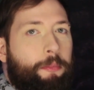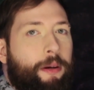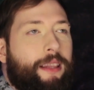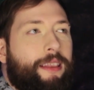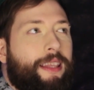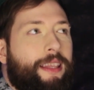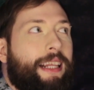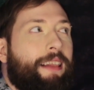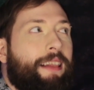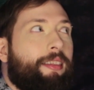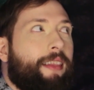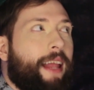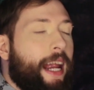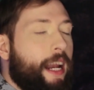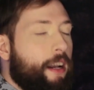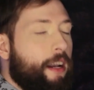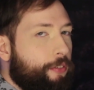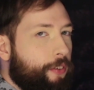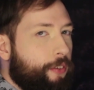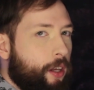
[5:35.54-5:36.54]
but the
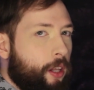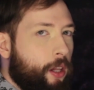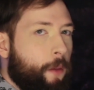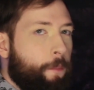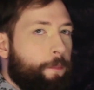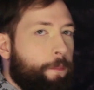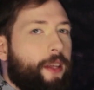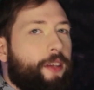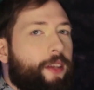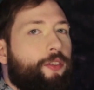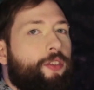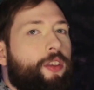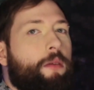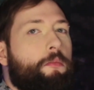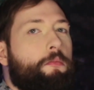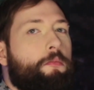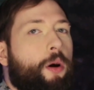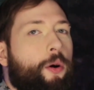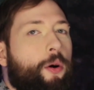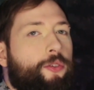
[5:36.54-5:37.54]
landfill is
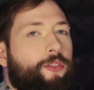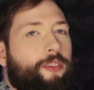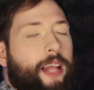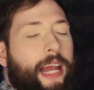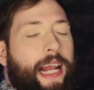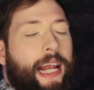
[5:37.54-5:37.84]
the most